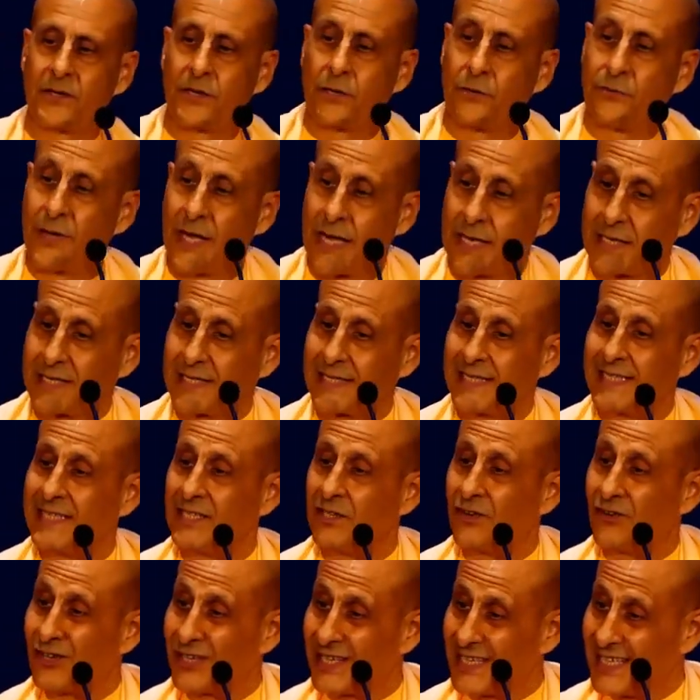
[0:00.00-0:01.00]

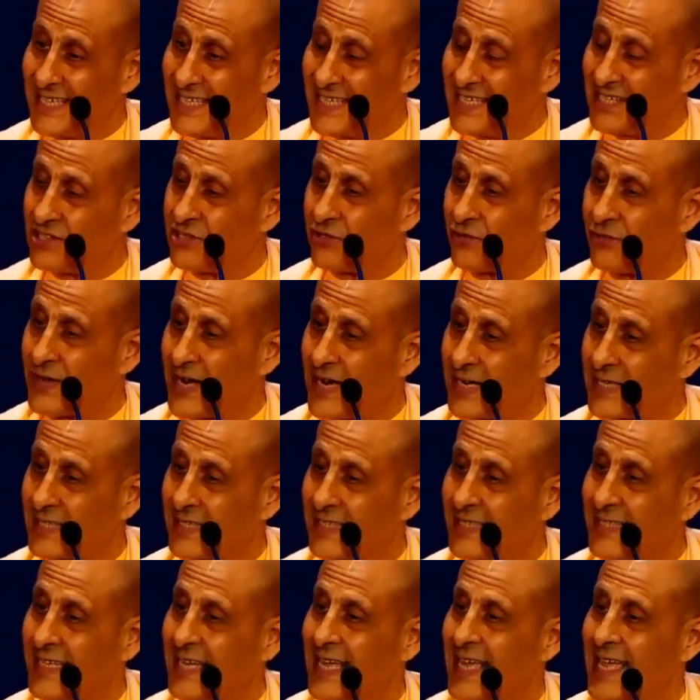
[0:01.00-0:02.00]
Directly or
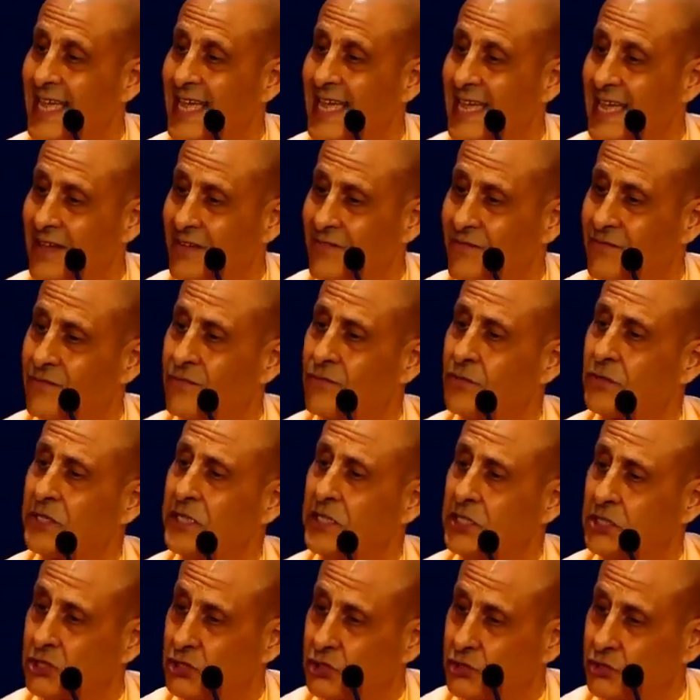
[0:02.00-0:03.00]
indirectly,
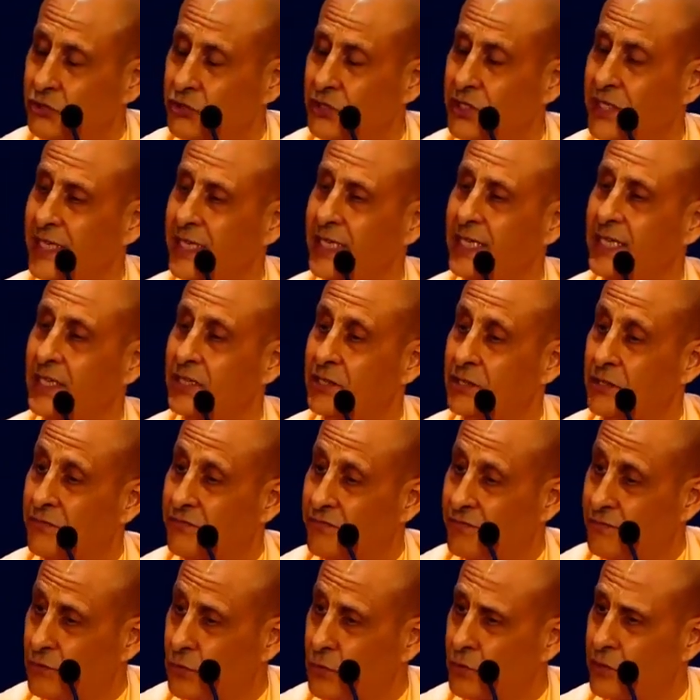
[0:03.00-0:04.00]
every tree in the
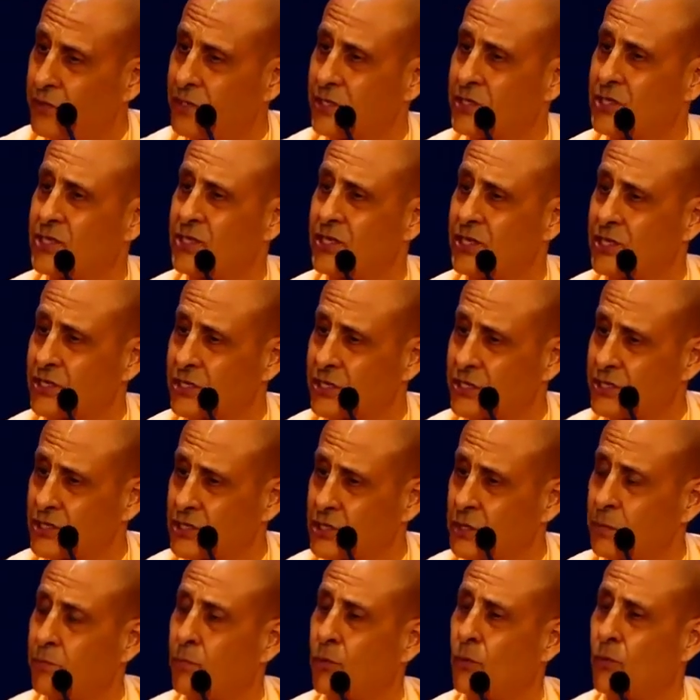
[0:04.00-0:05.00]
forest is
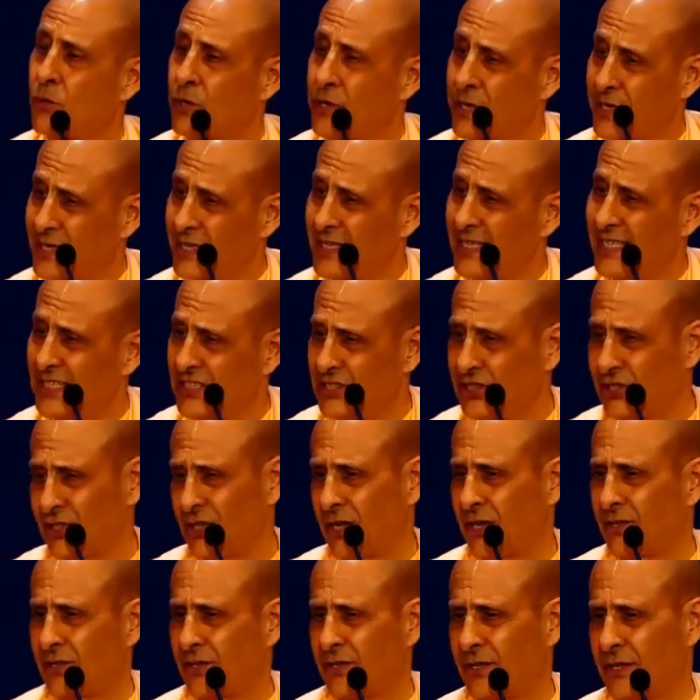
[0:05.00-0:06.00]
supporting
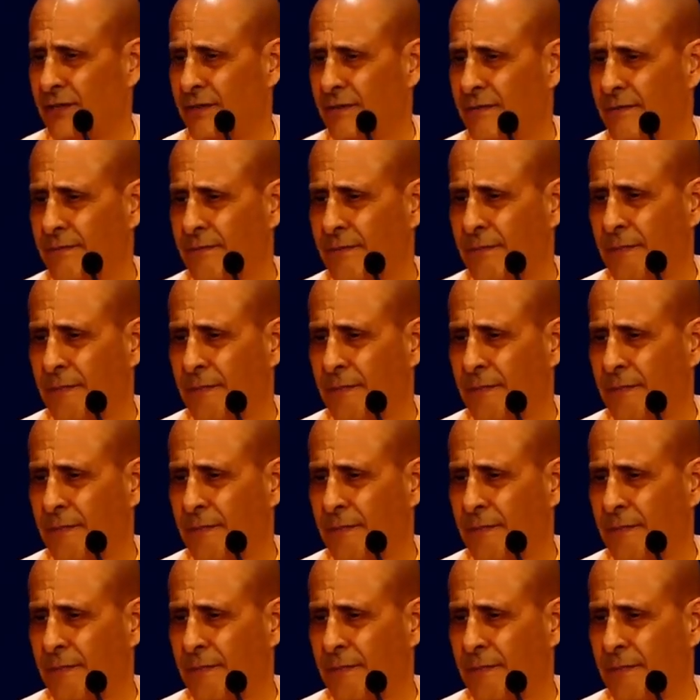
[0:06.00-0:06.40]
each other.